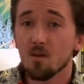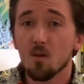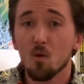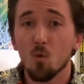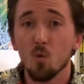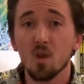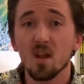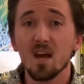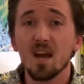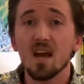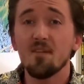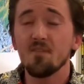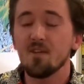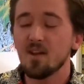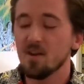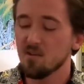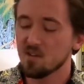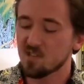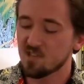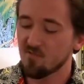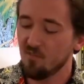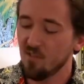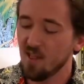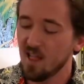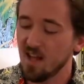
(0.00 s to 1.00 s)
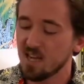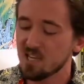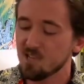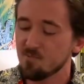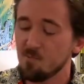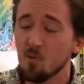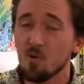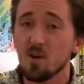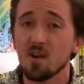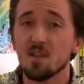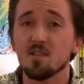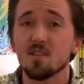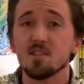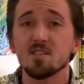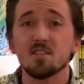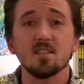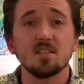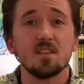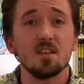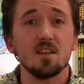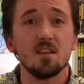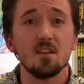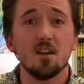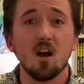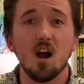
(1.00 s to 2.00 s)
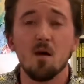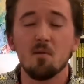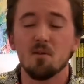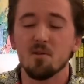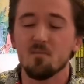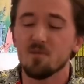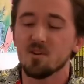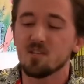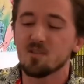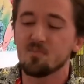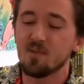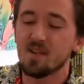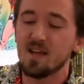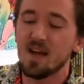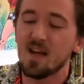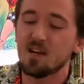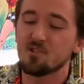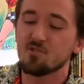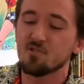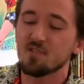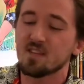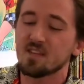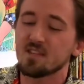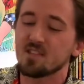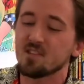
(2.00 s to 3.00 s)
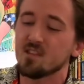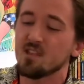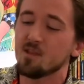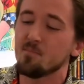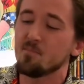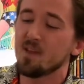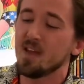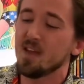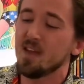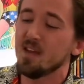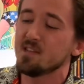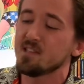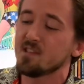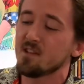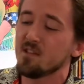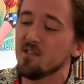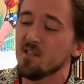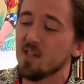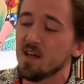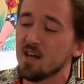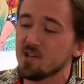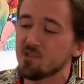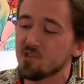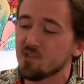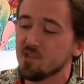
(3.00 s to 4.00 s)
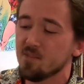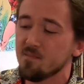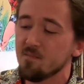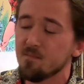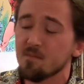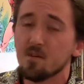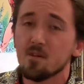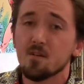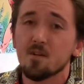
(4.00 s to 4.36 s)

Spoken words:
What I have here is Flashpoint. This isn't an omnibus, but actually a slipcase collection.